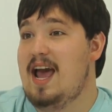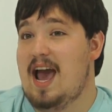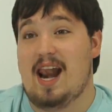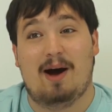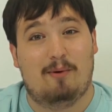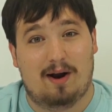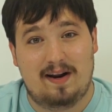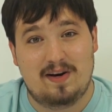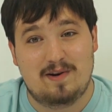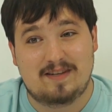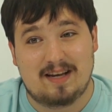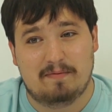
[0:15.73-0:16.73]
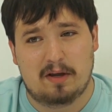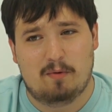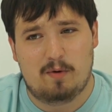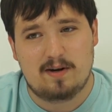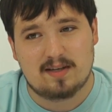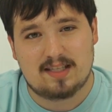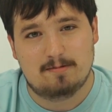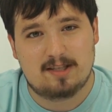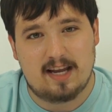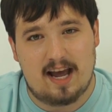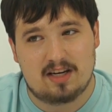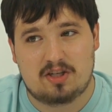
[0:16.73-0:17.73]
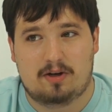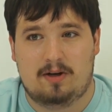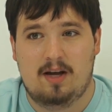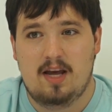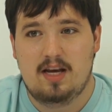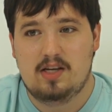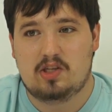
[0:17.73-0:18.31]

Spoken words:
And I wanted to do something real substantial,